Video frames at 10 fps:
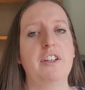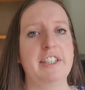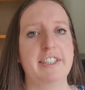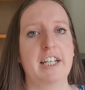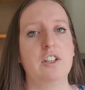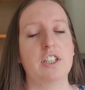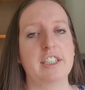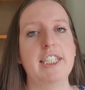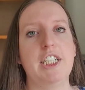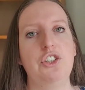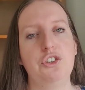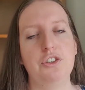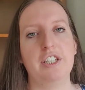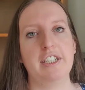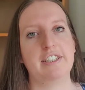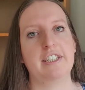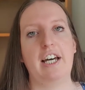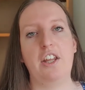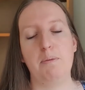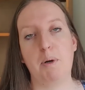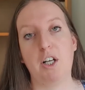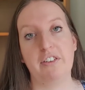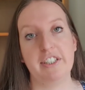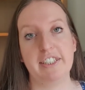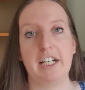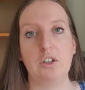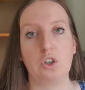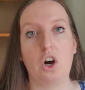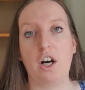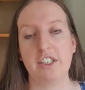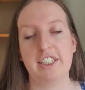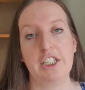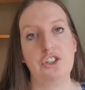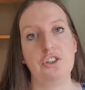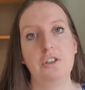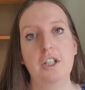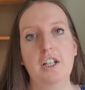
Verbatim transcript: of the scale can teach you things that the other part of the scale can't teach you.